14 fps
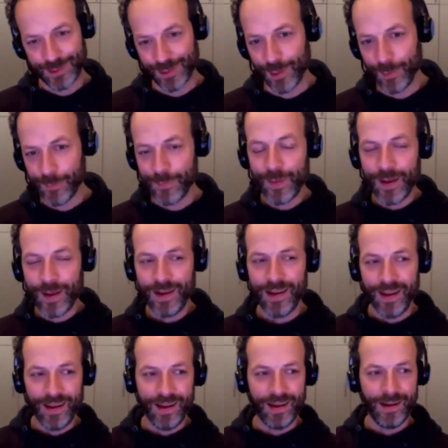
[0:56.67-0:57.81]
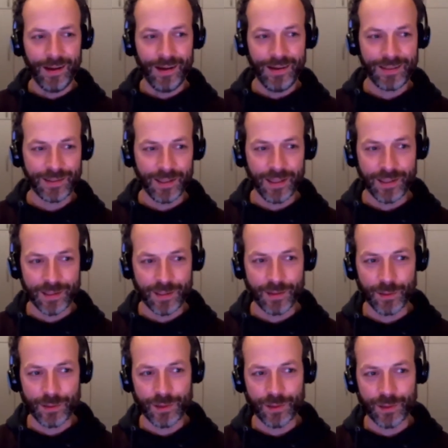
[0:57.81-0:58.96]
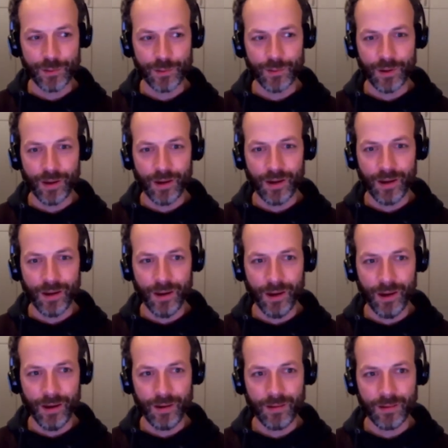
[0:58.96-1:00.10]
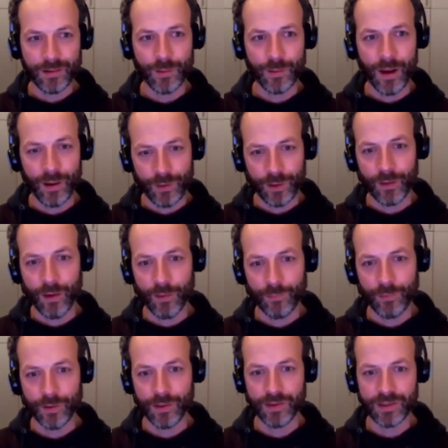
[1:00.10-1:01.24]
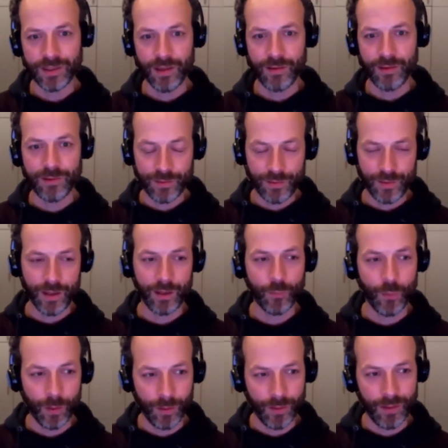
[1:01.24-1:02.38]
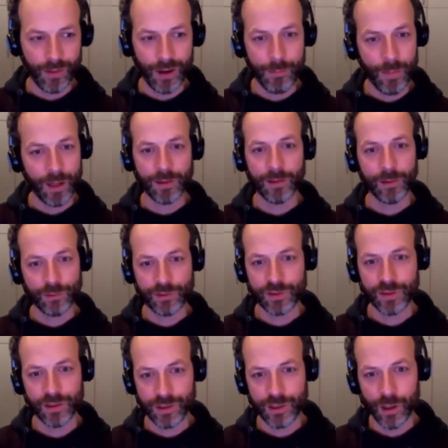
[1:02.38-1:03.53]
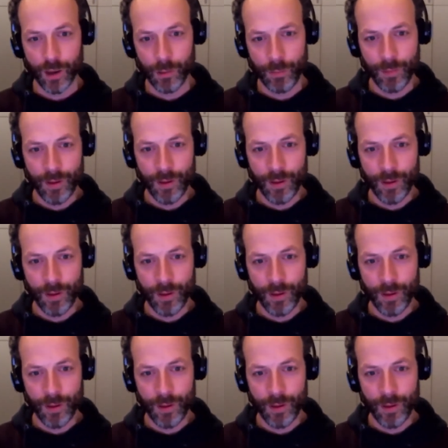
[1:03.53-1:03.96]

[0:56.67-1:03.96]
So it's good to have the confidence and to think, well, I might lose the job,